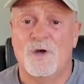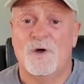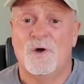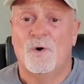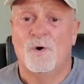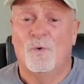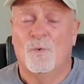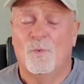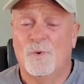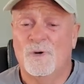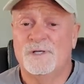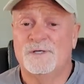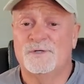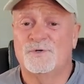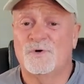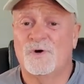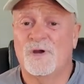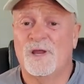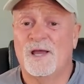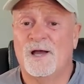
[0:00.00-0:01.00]
1
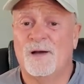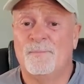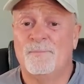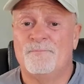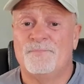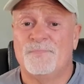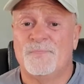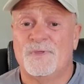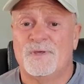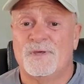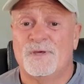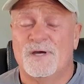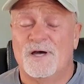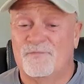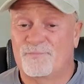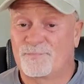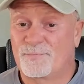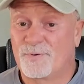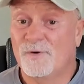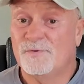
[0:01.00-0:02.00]
gram
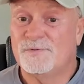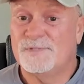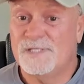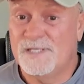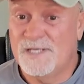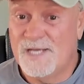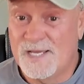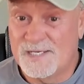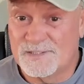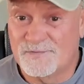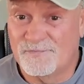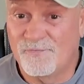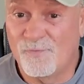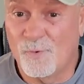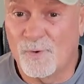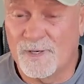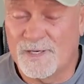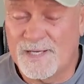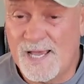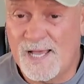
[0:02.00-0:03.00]
of protein has
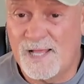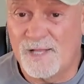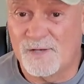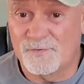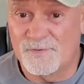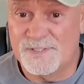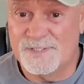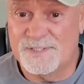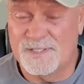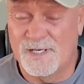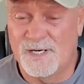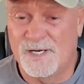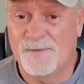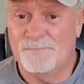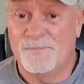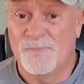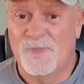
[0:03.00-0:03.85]
4 calories in it.